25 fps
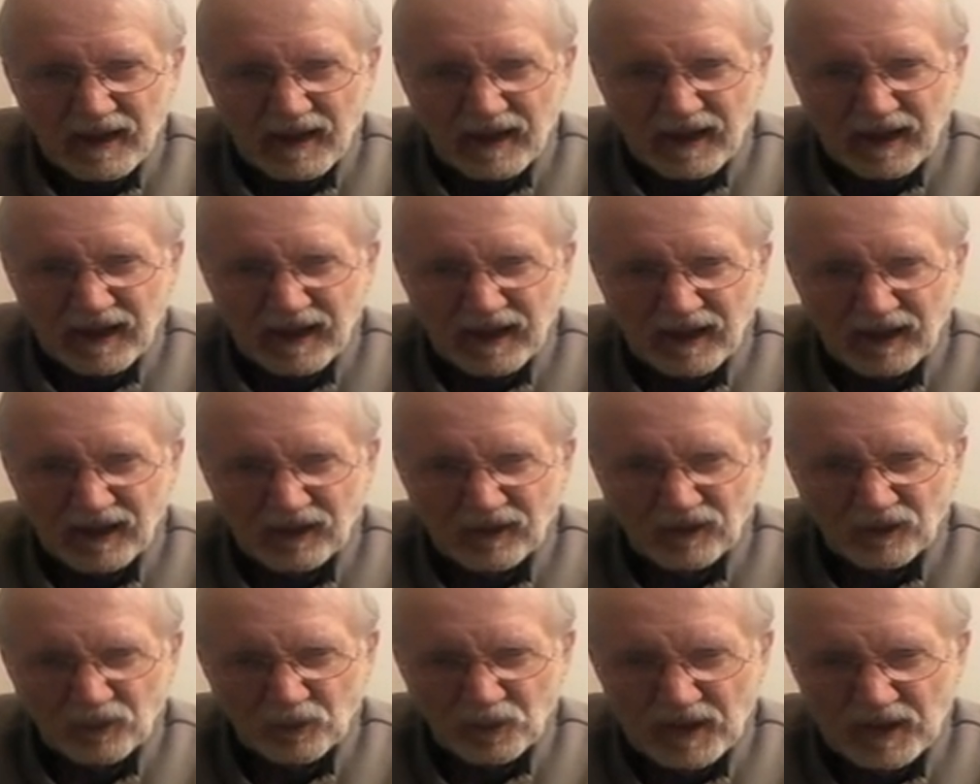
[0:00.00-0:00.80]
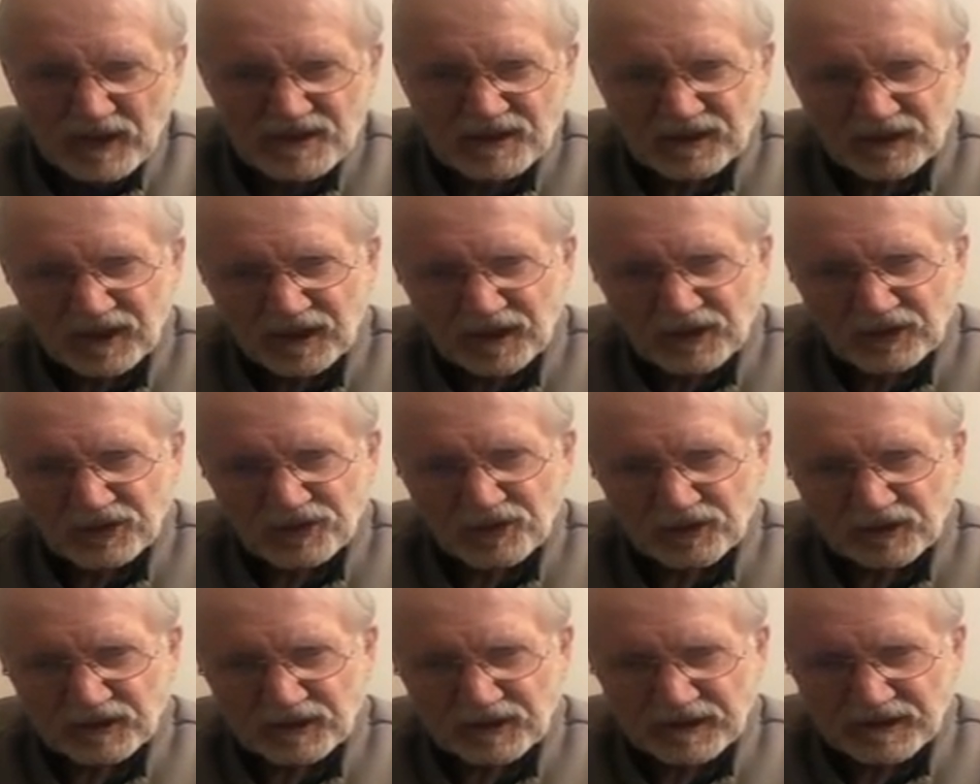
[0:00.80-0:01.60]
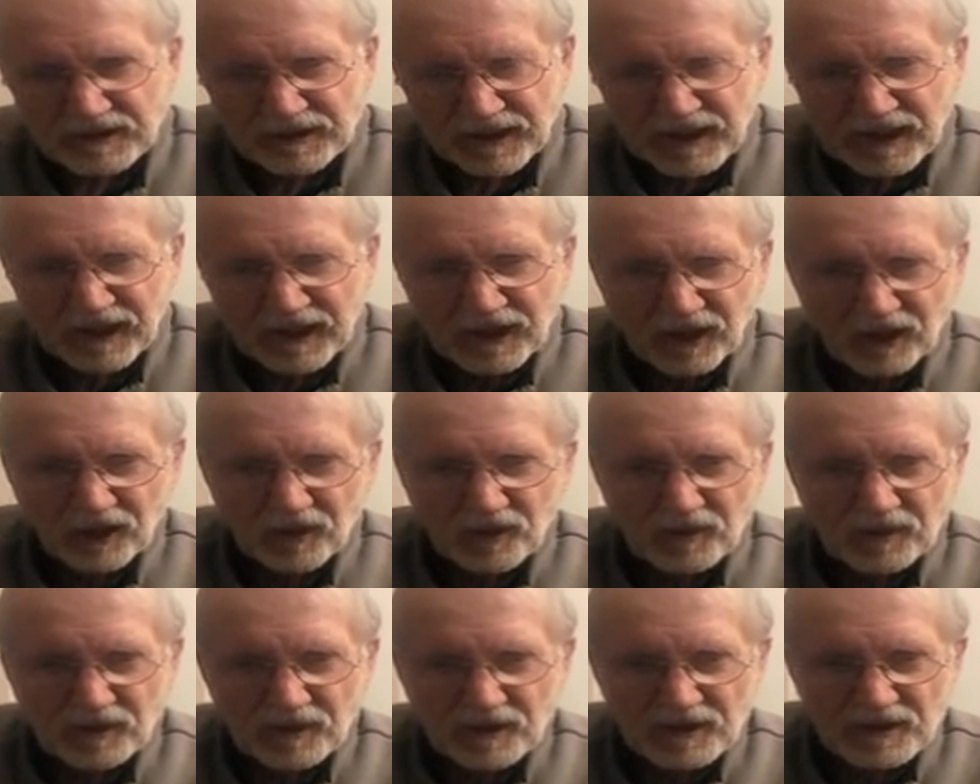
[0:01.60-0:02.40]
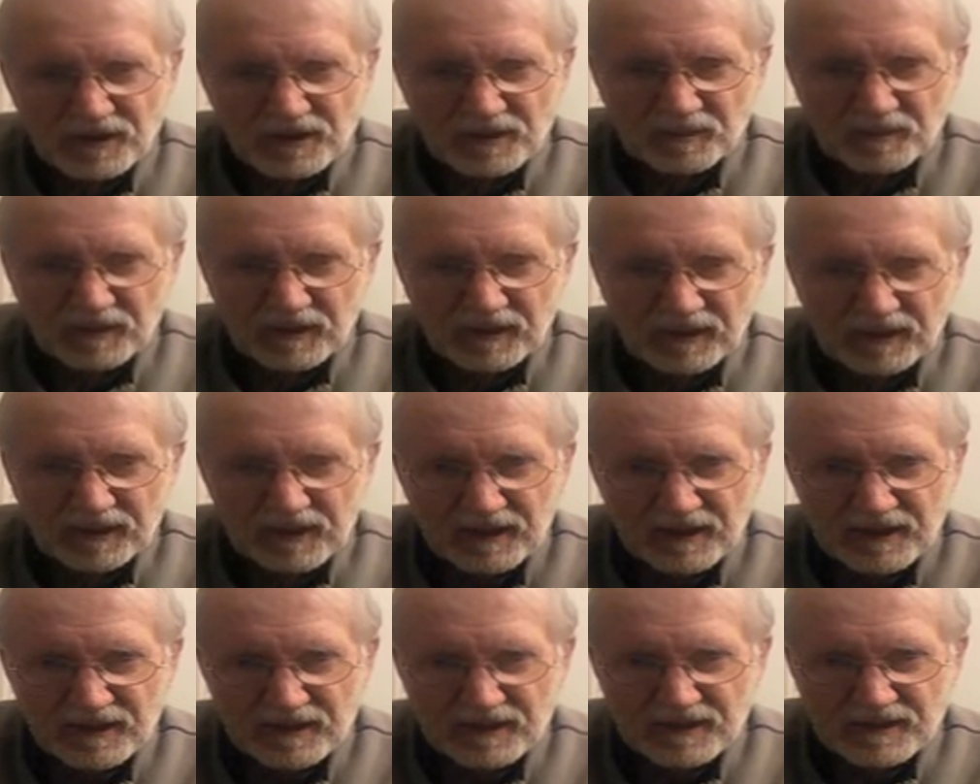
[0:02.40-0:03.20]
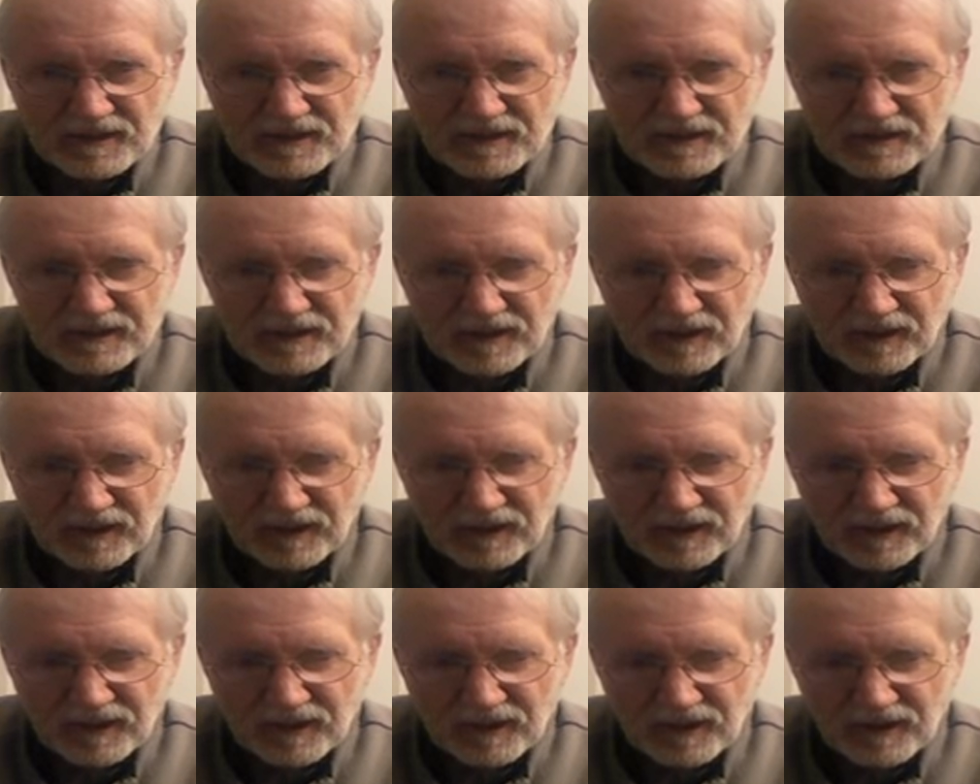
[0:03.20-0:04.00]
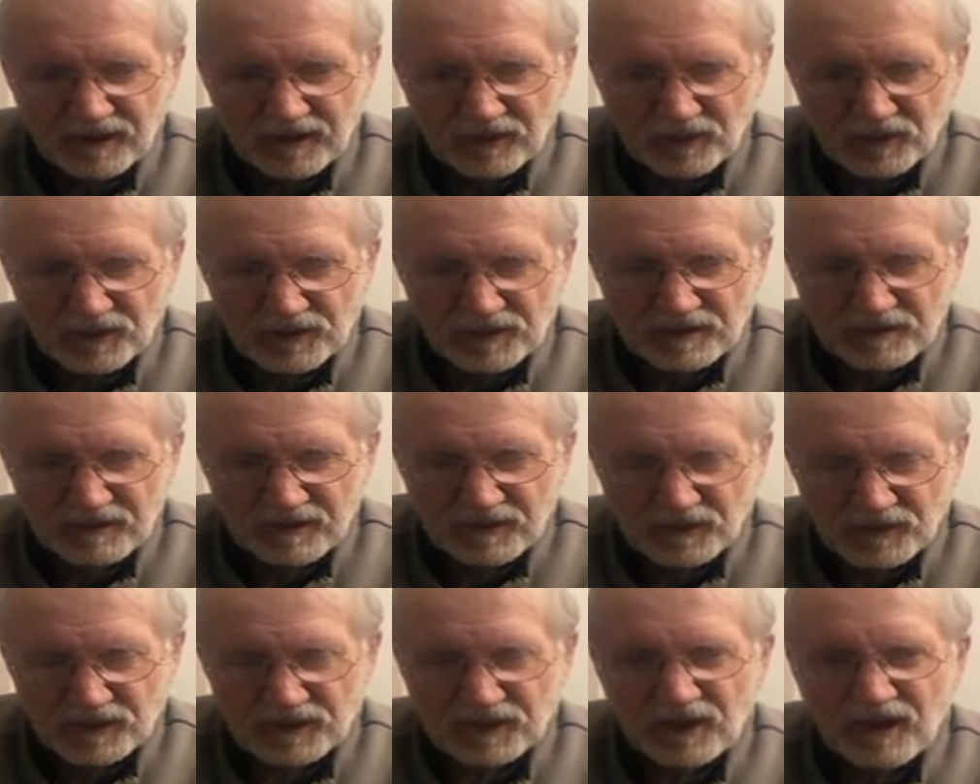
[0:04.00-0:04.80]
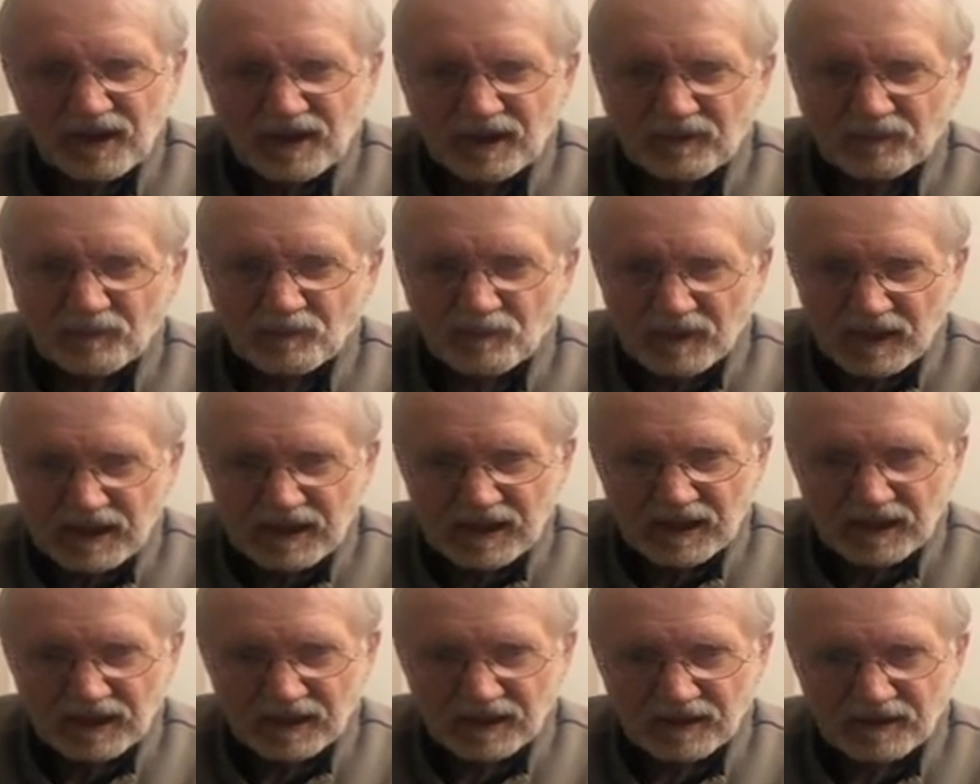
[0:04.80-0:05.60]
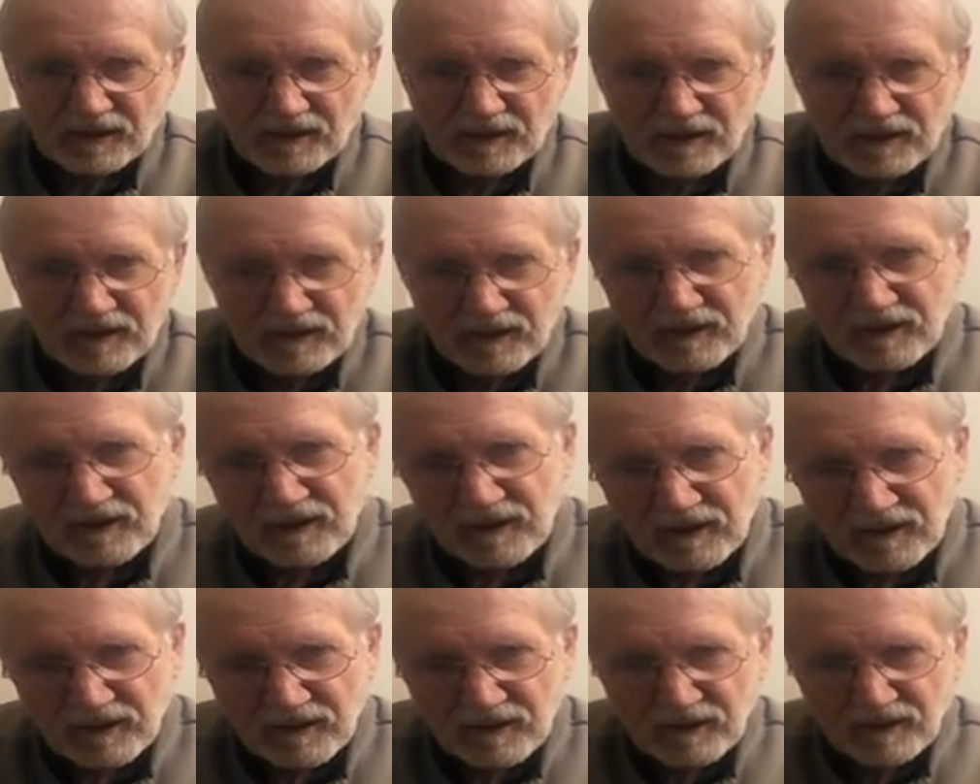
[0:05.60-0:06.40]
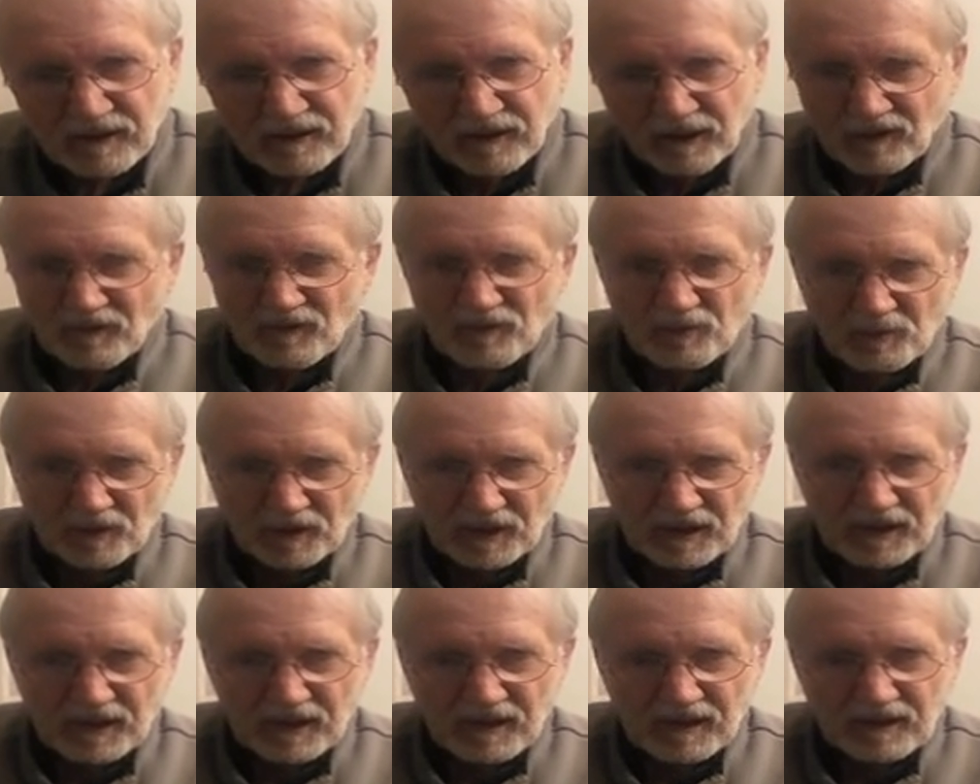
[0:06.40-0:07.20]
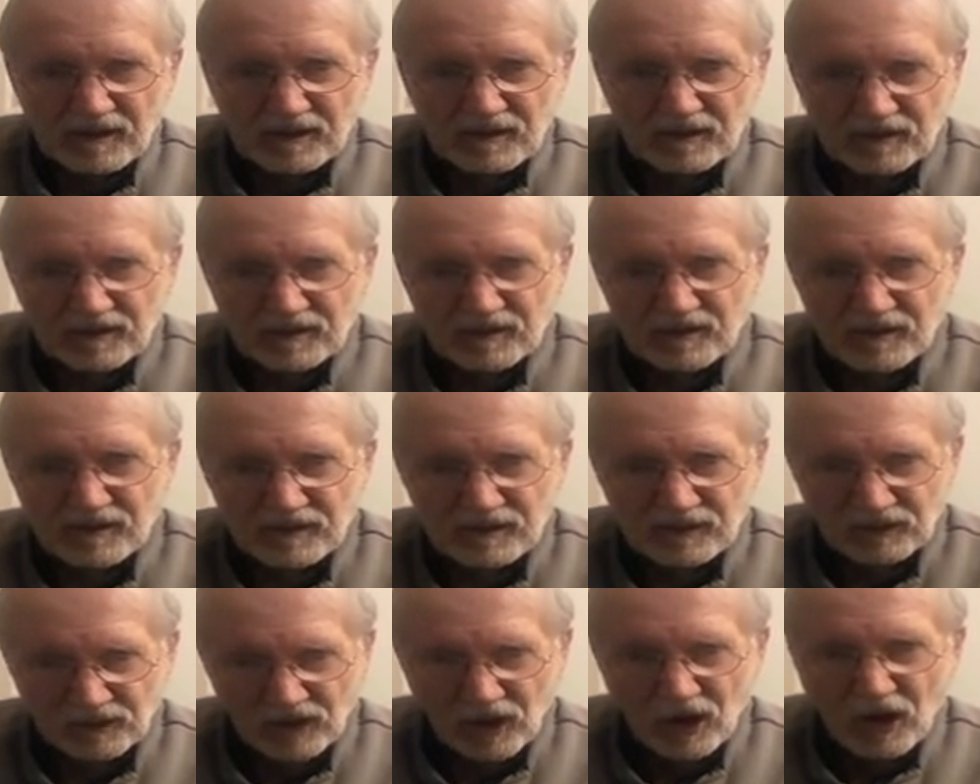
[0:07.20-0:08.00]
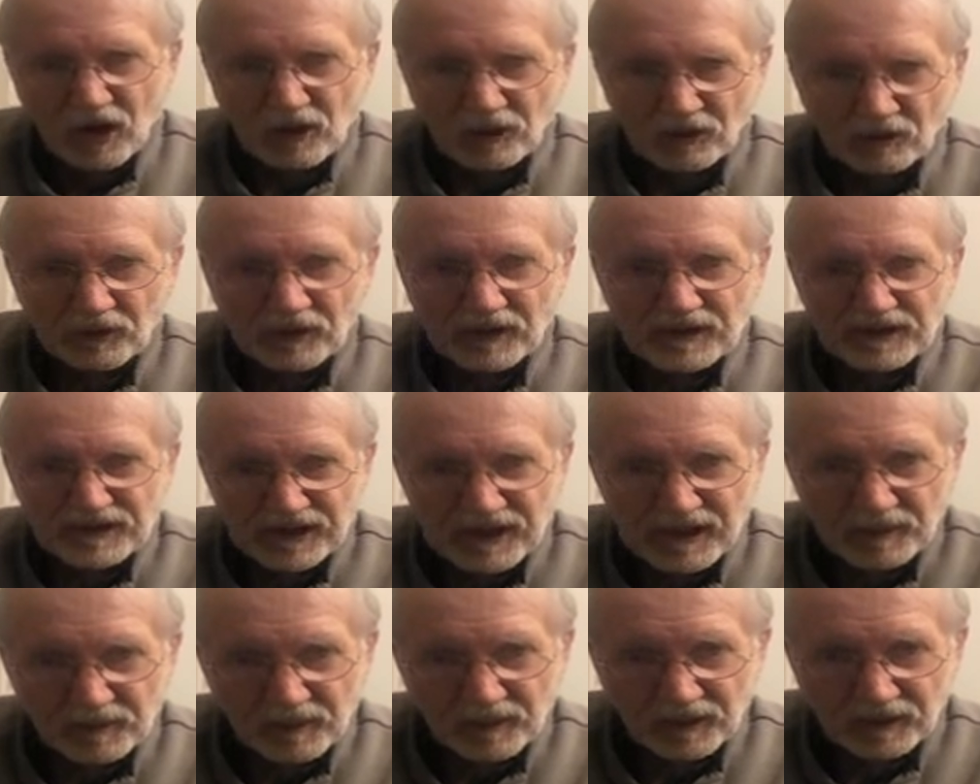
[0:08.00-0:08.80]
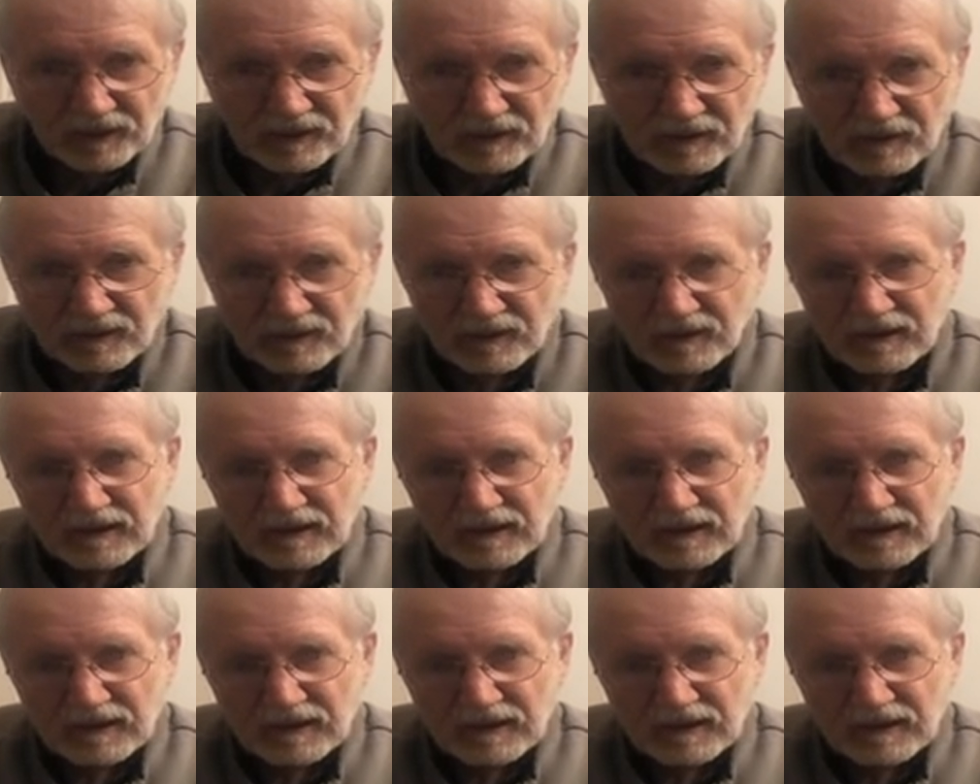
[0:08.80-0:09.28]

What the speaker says: and the reason I took it down is because it was kind of mean of me to call her a demon